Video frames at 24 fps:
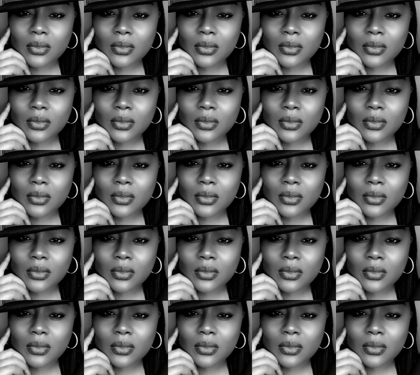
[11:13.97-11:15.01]

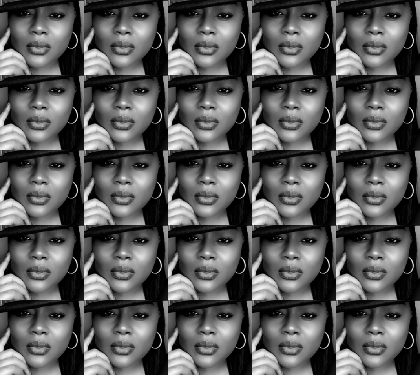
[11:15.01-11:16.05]

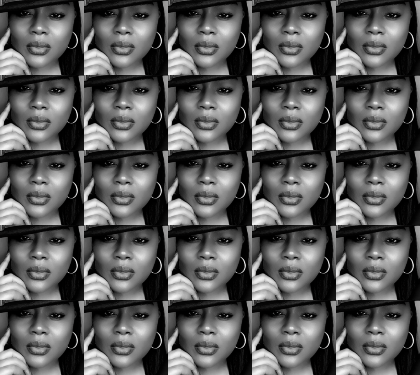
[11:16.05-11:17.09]

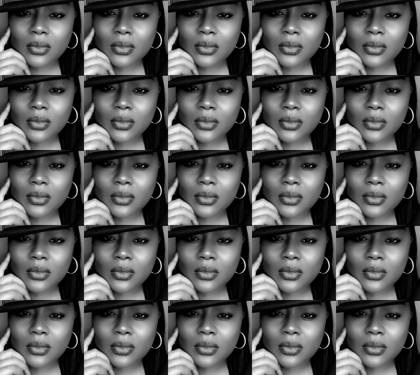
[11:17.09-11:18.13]

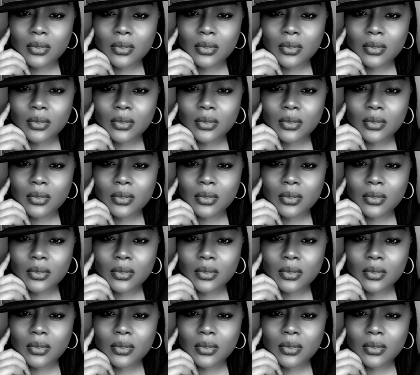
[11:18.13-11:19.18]

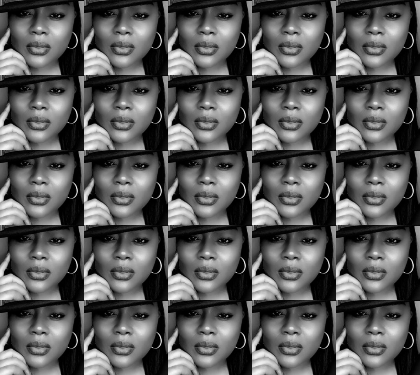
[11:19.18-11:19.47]
(no lip movement)